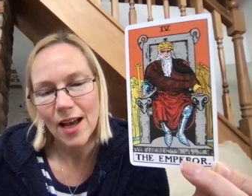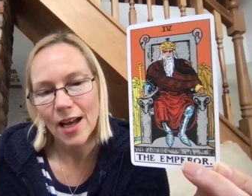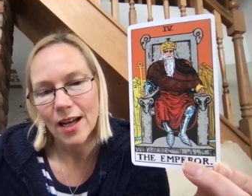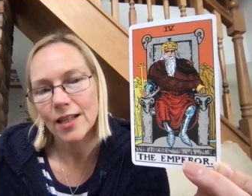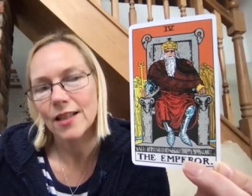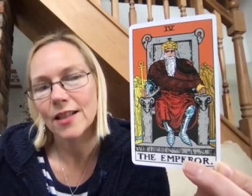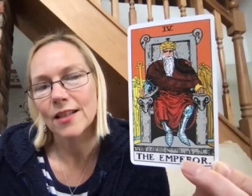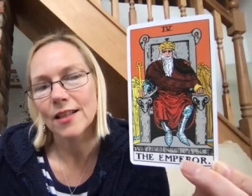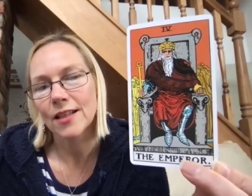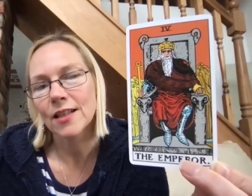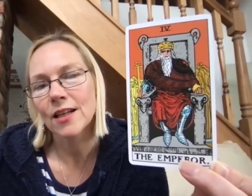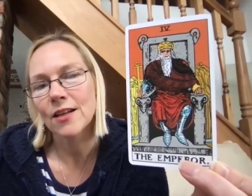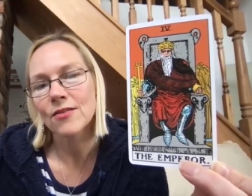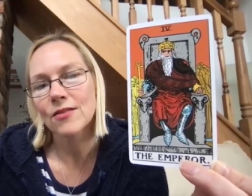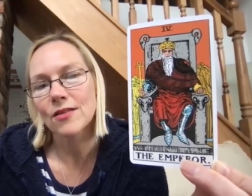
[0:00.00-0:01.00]
and that he
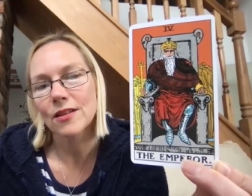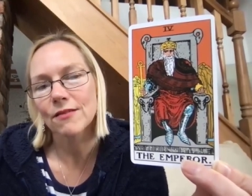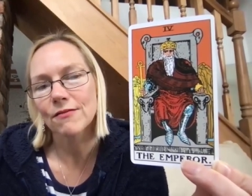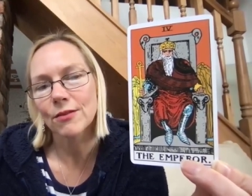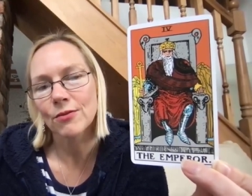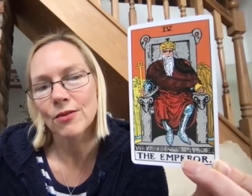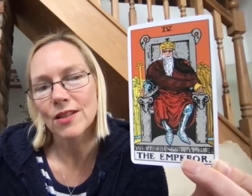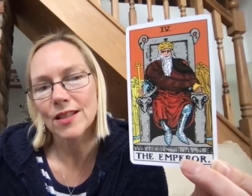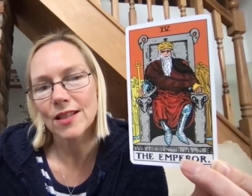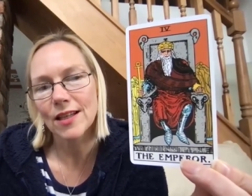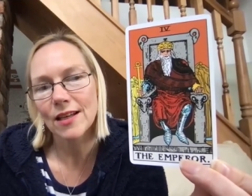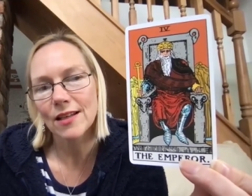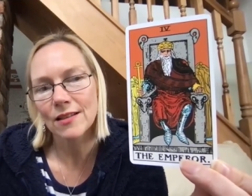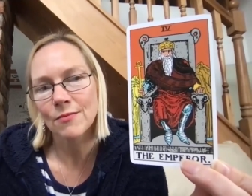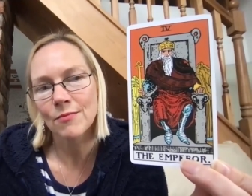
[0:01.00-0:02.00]
knows that if he wants to
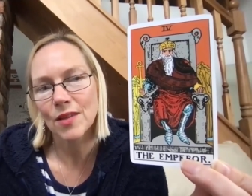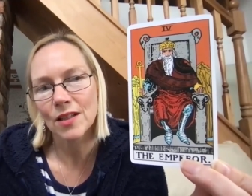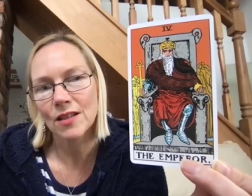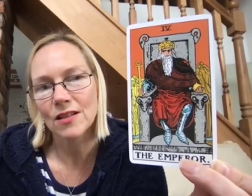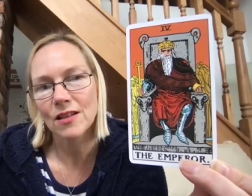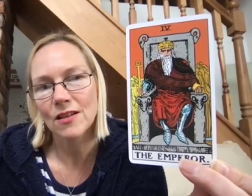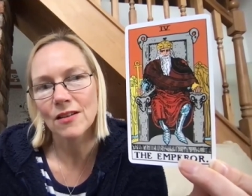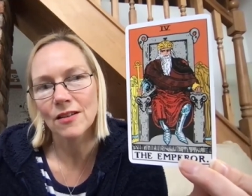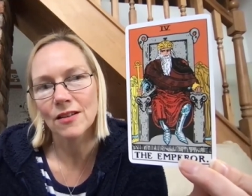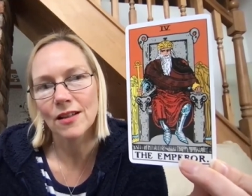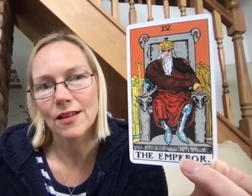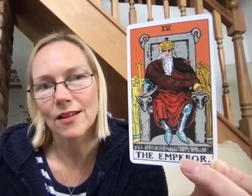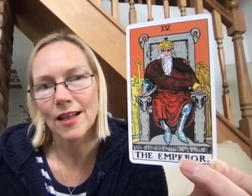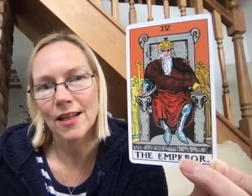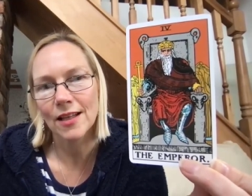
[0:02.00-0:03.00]
get something done,
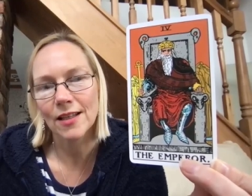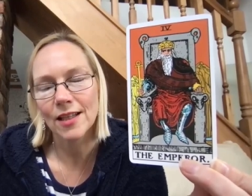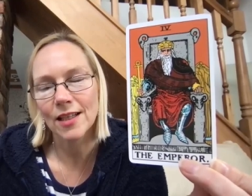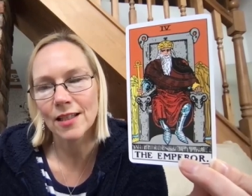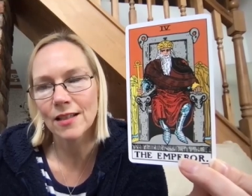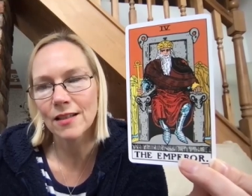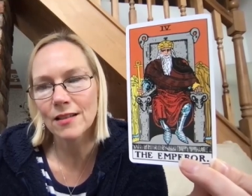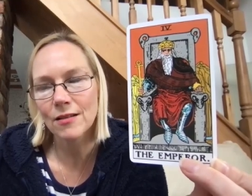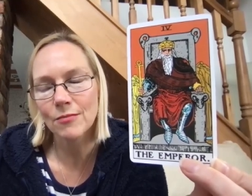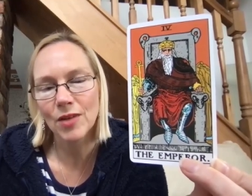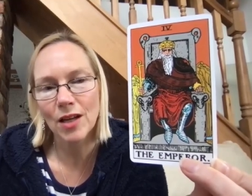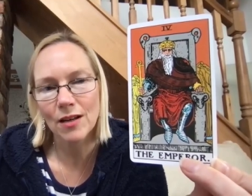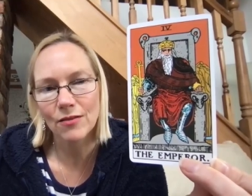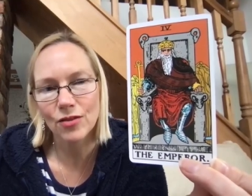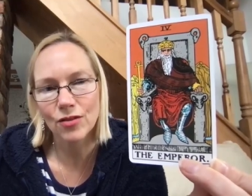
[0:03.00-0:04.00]
then he needs some
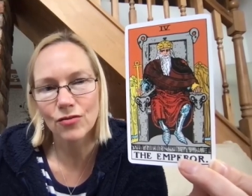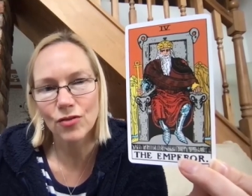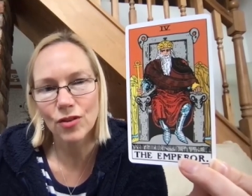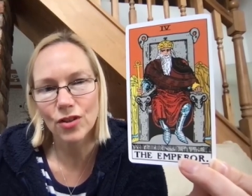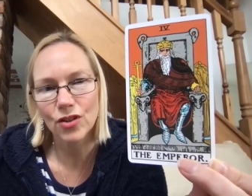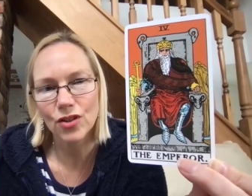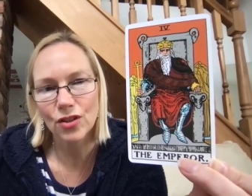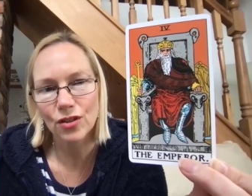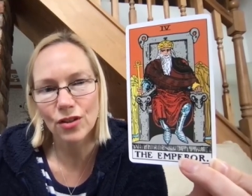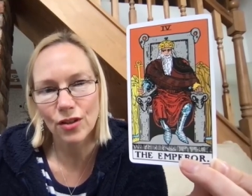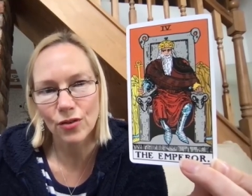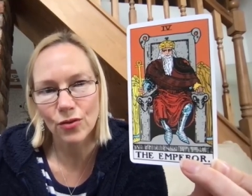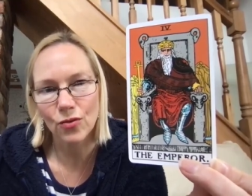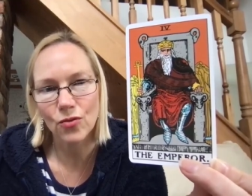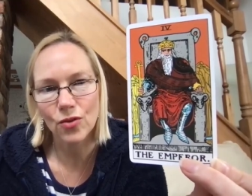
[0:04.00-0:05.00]
kind of structure
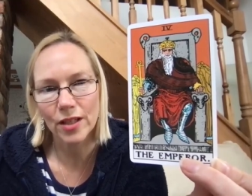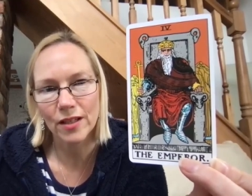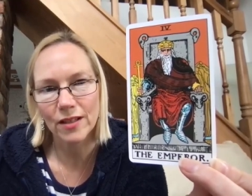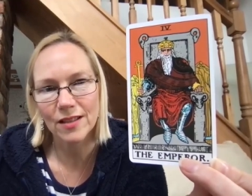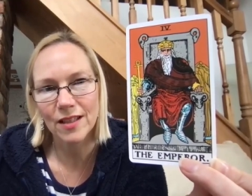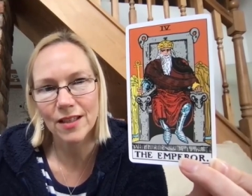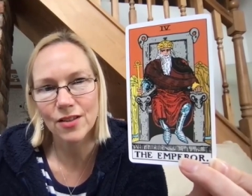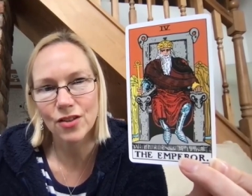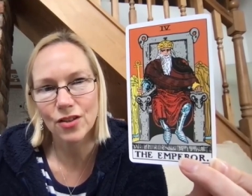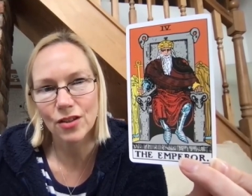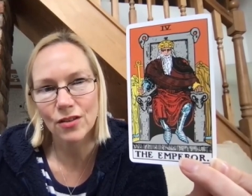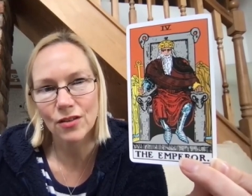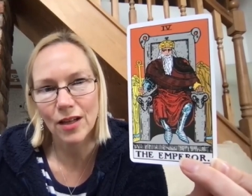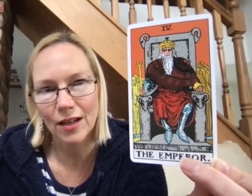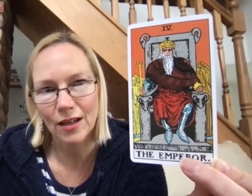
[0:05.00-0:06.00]
and
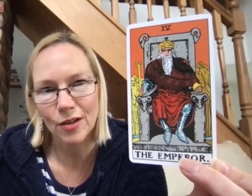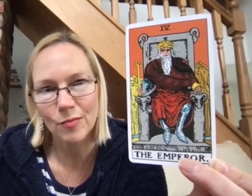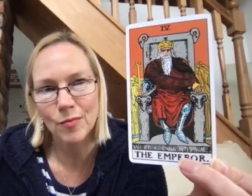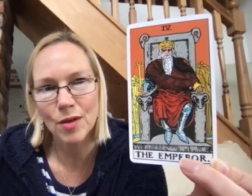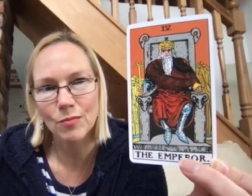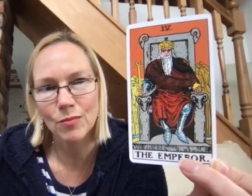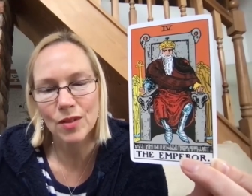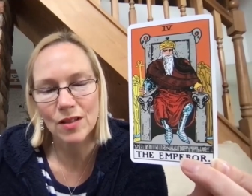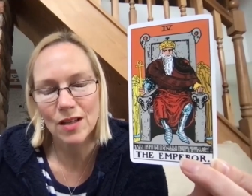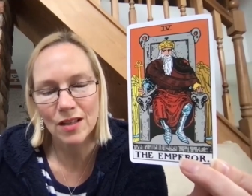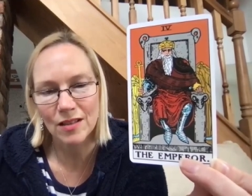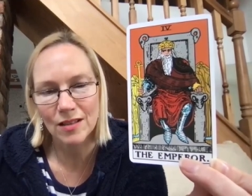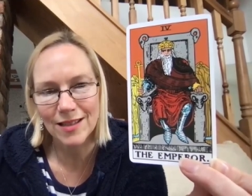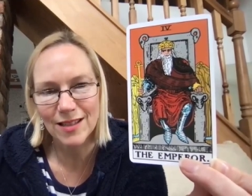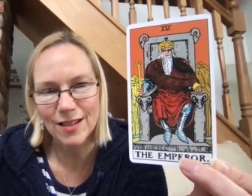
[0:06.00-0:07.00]
organization and commitment
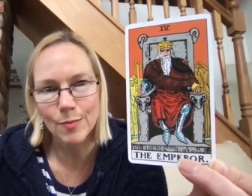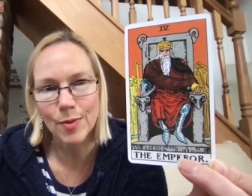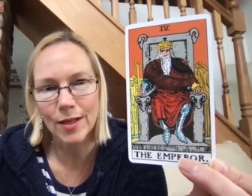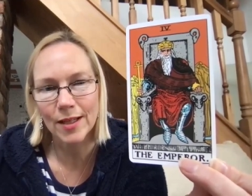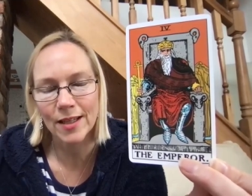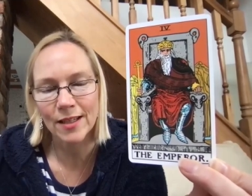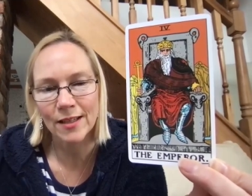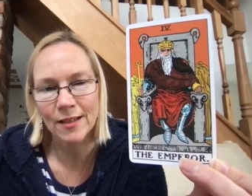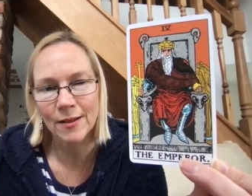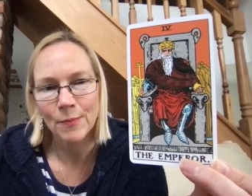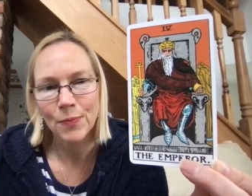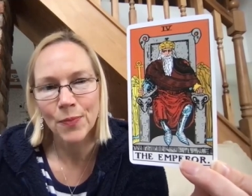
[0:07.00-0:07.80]
and discipline,